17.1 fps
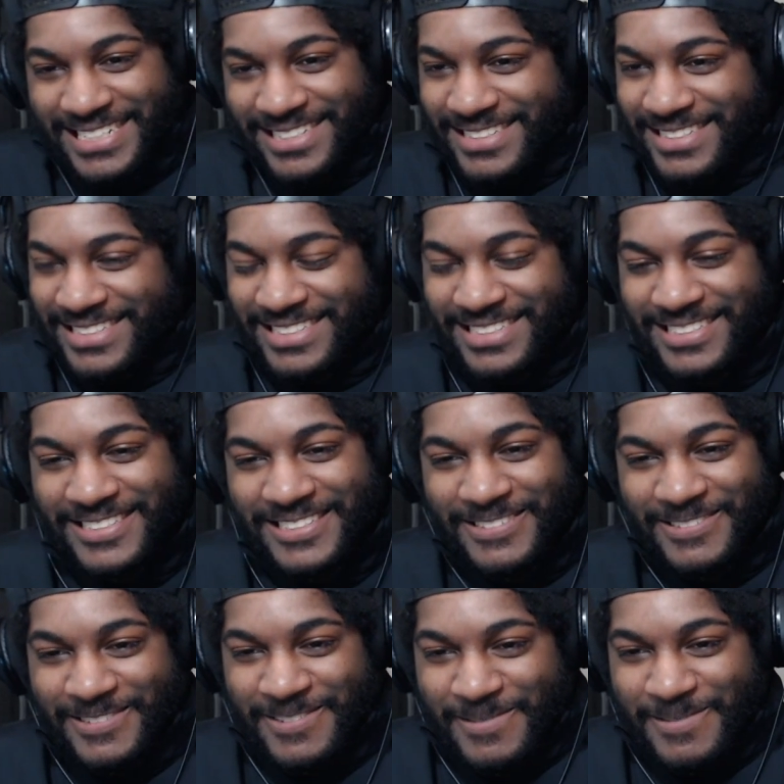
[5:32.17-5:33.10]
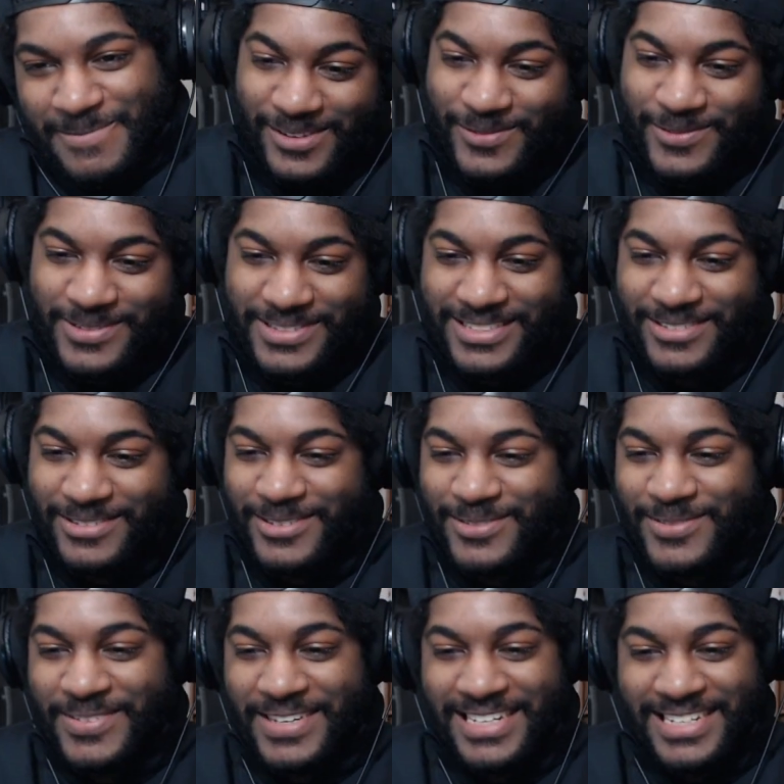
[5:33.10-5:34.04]
in hopefully we
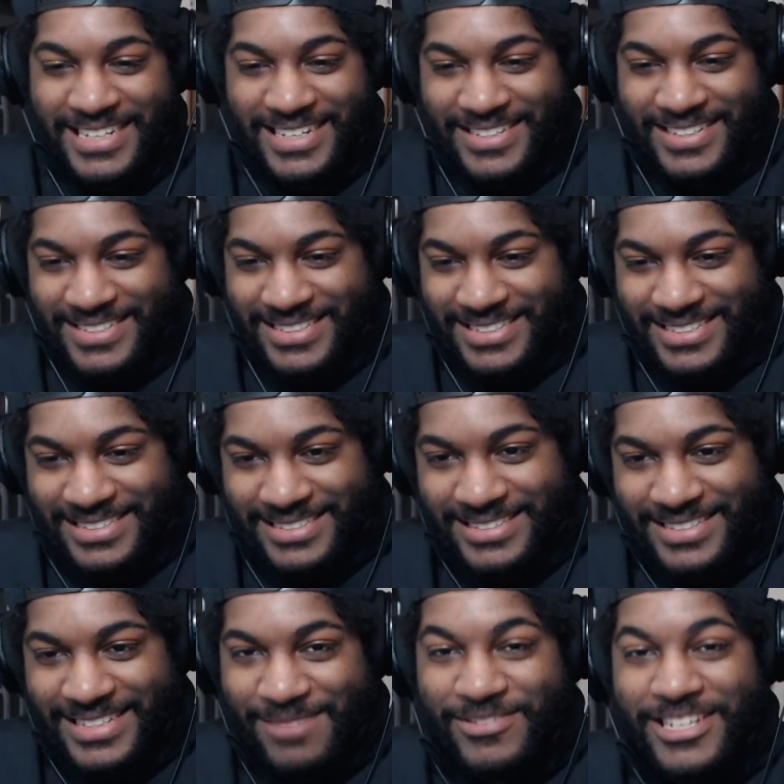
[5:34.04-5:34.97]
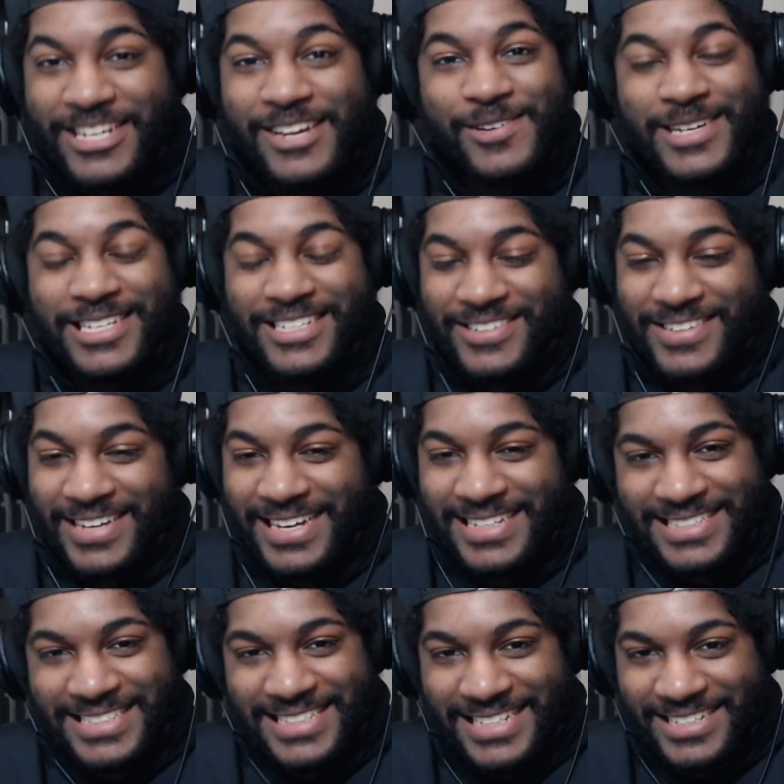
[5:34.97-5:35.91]
find out dude let me know what you
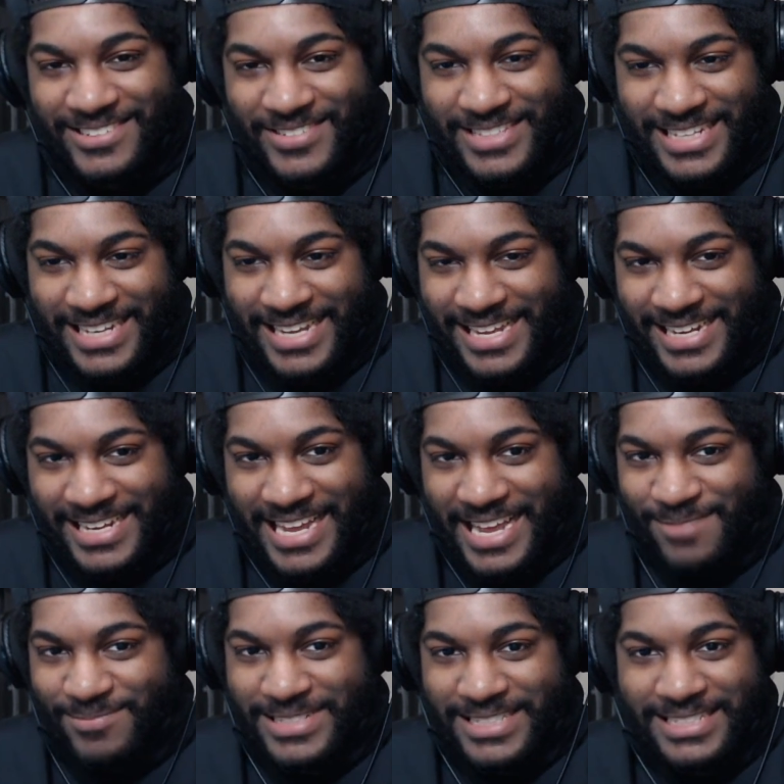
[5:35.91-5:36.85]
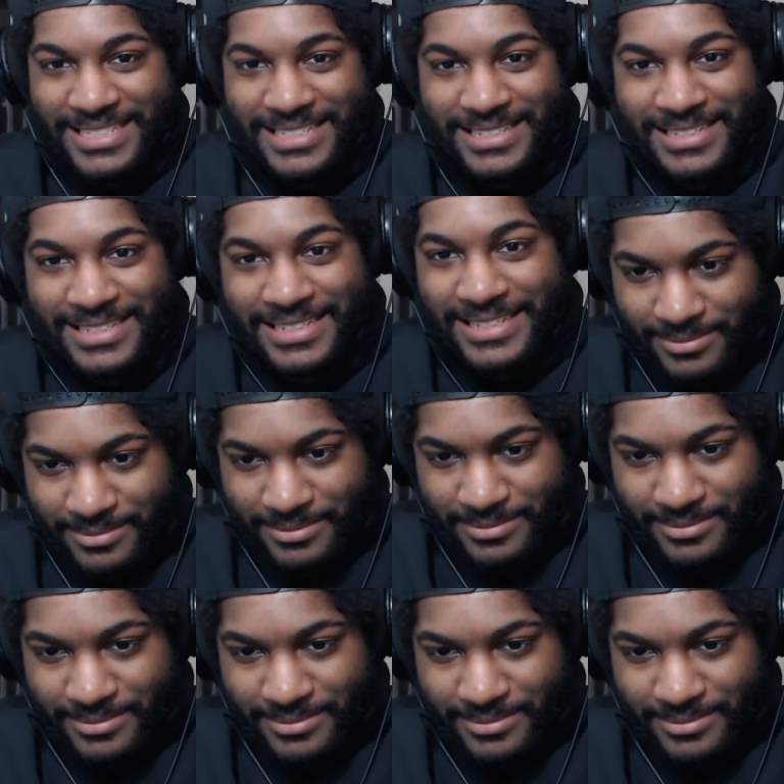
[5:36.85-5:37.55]
guys think what the heck happened there